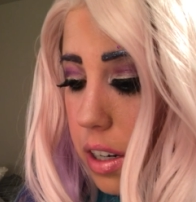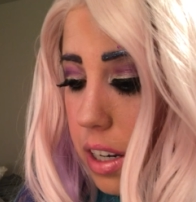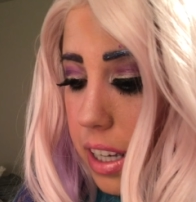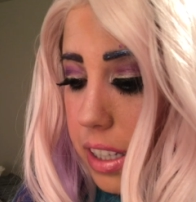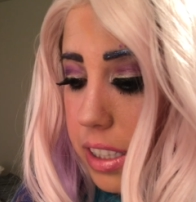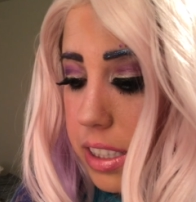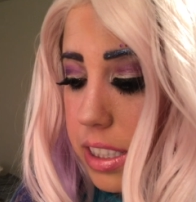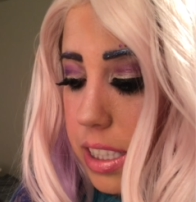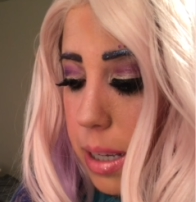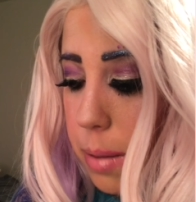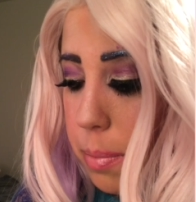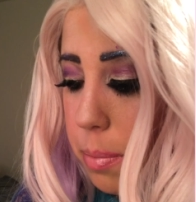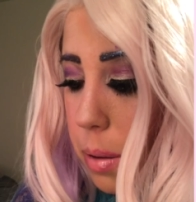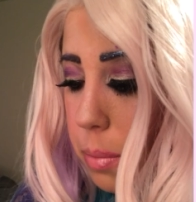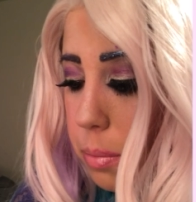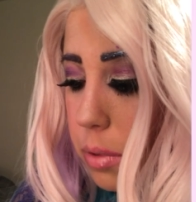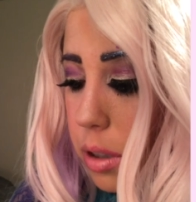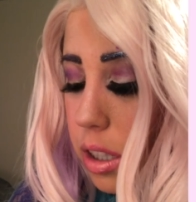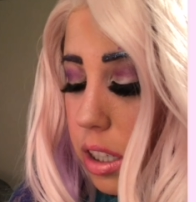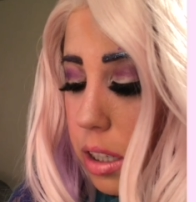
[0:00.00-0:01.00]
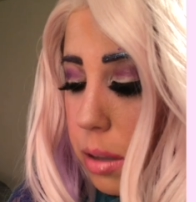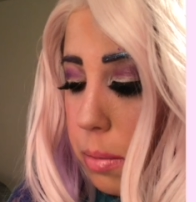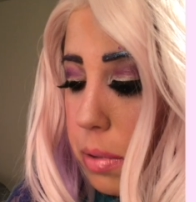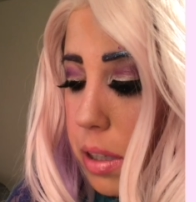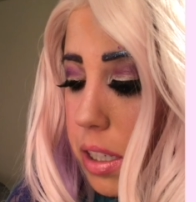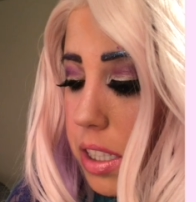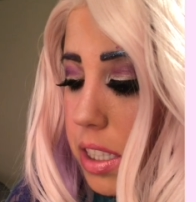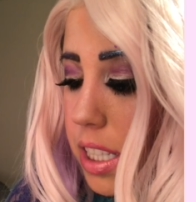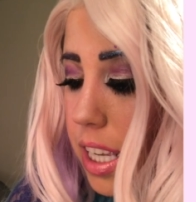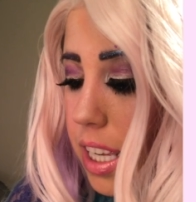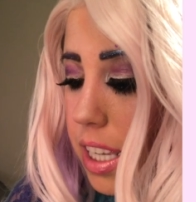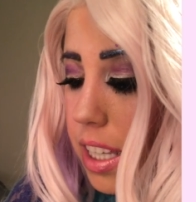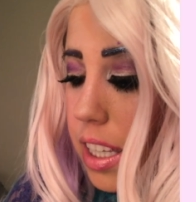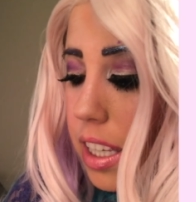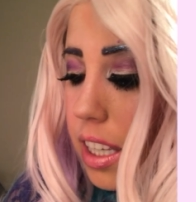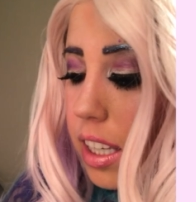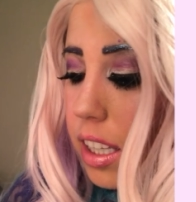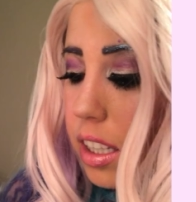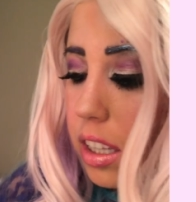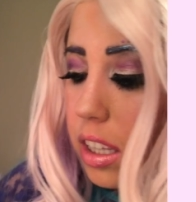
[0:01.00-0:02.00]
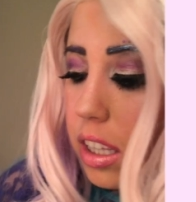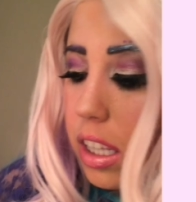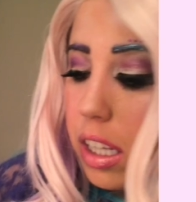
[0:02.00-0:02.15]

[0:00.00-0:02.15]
next step I'm going to be taking